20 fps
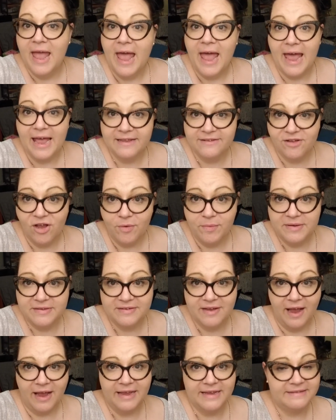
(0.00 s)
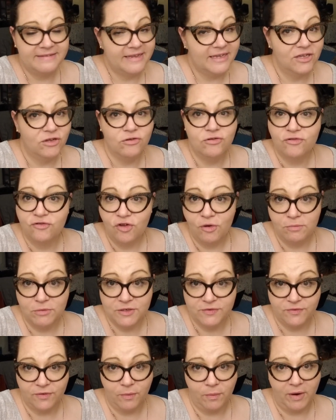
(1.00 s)
As always, guys, thank you so
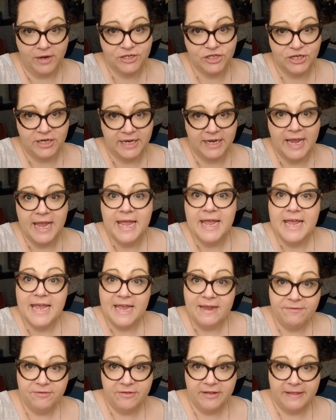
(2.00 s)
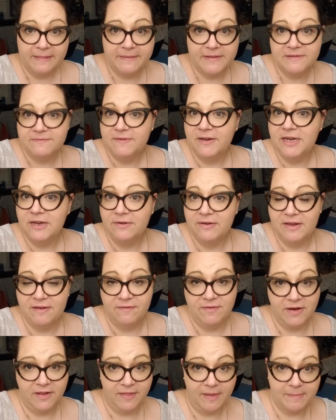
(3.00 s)
much for watching. If you like this video, give
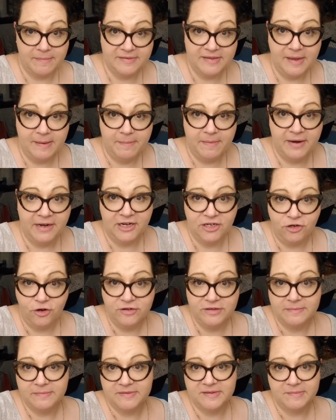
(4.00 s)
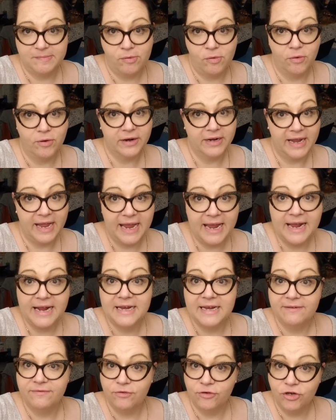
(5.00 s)
it a thumbs up to show some support.
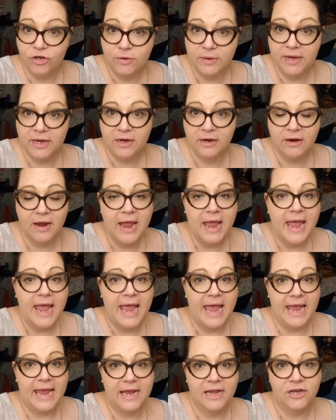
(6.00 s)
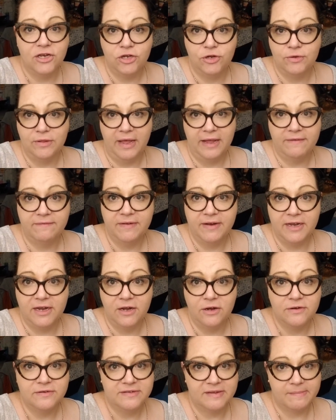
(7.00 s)
And if you're new here and you like
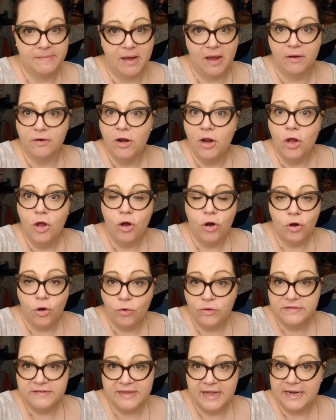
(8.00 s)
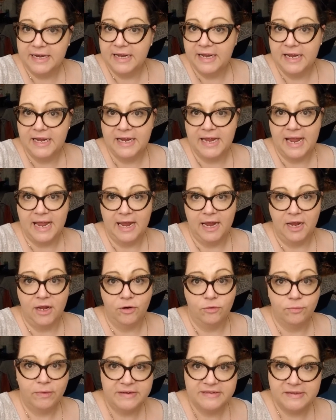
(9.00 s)
videos about goal setting
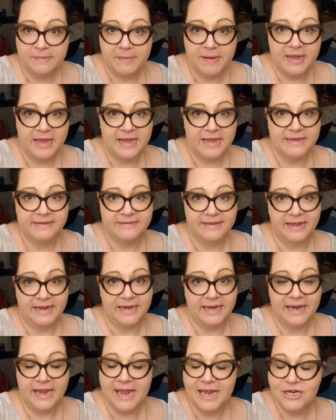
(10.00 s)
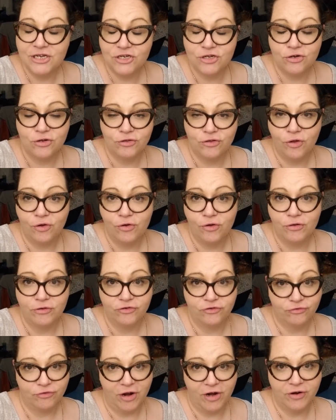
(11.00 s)
and recipes and occasional local
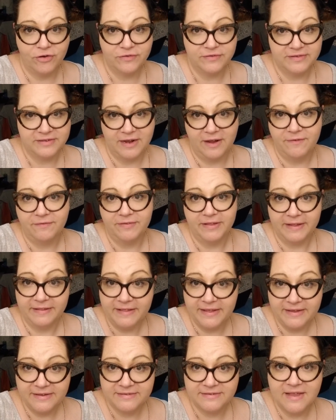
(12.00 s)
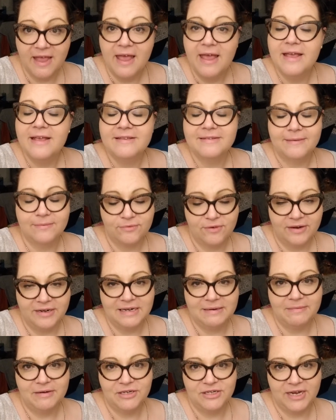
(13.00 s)
Toronto stuff like this, subscribe
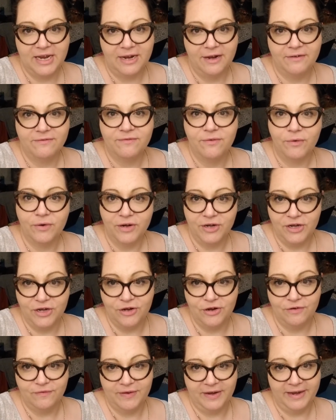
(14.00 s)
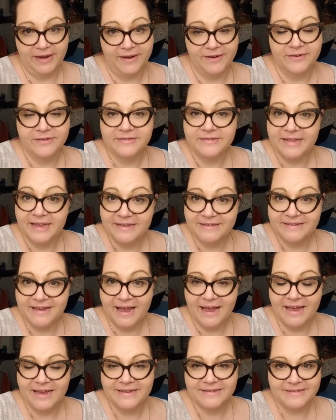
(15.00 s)
to my channel for new videos. Thanks,
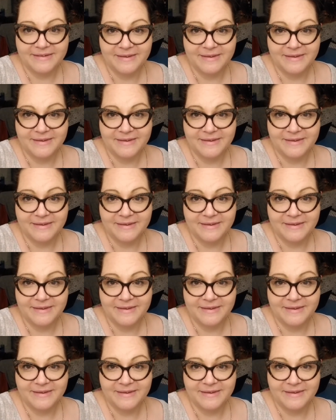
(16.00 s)
guys.